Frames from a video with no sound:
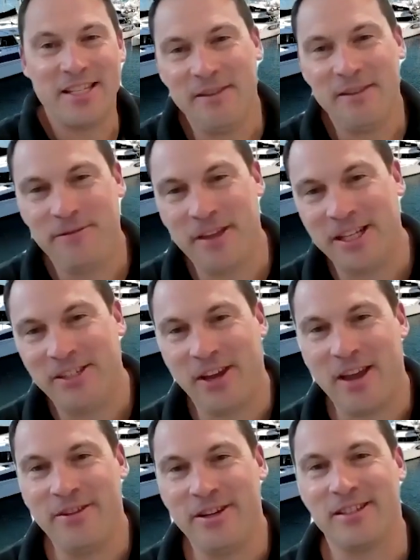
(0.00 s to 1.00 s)
Dave. Thanks for
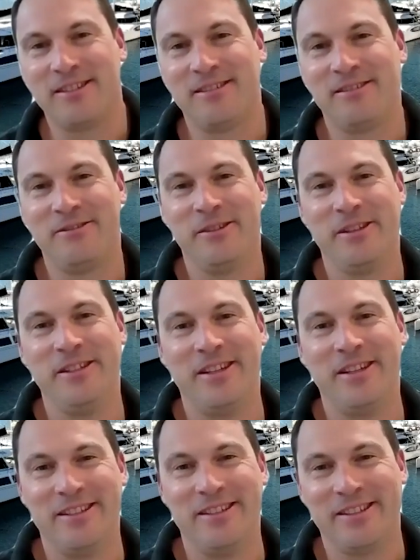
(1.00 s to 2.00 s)
having us. Really
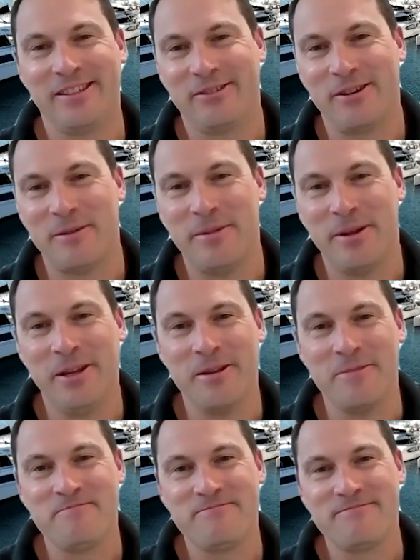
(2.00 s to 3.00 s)
great being here.